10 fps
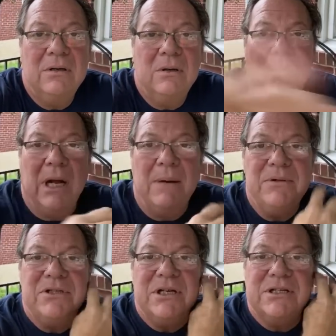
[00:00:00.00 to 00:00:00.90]
When I
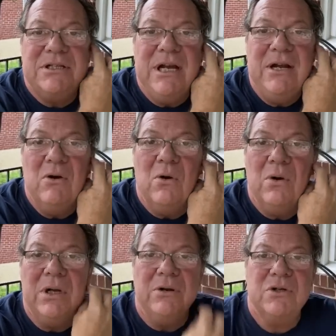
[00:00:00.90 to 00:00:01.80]
was 16
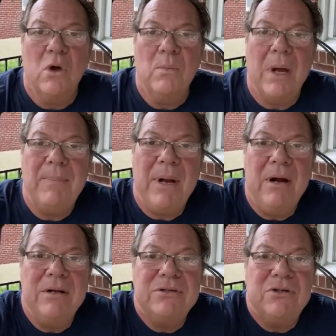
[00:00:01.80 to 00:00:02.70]
years old, my
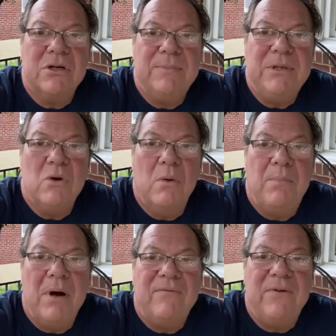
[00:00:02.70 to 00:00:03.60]
parents took me to a
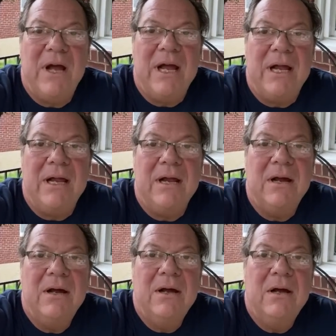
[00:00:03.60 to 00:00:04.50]
buffet.
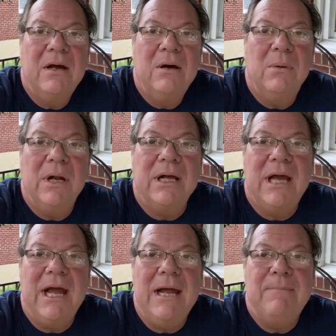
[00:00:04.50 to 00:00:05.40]
When I
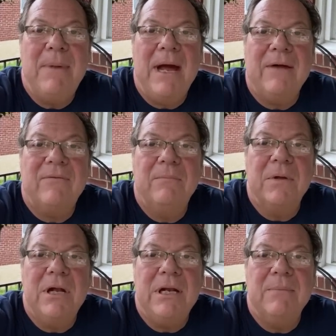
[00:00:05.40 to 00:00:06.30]
came back from
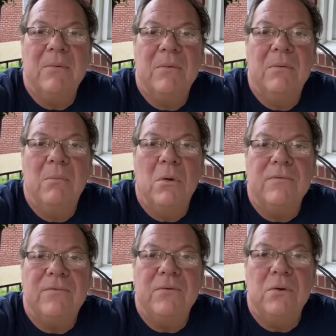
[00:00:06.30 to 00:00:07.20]
getting more
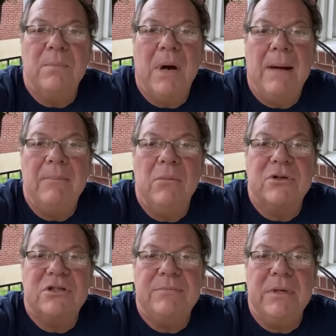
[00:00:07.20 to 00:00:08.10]
food, Mom
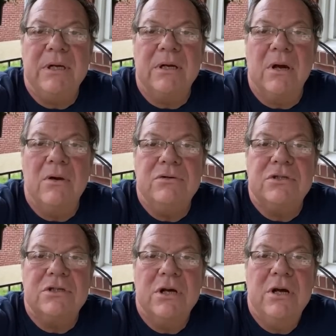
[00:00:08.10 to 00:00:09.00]
looks at me and
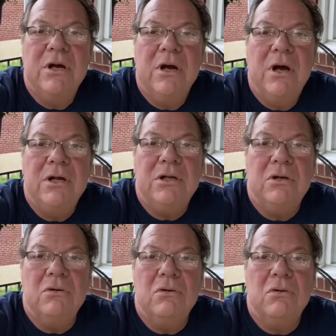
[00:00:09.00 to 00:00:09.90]
goes,
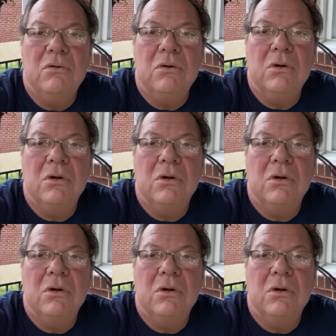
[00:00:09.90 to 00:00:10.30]
"You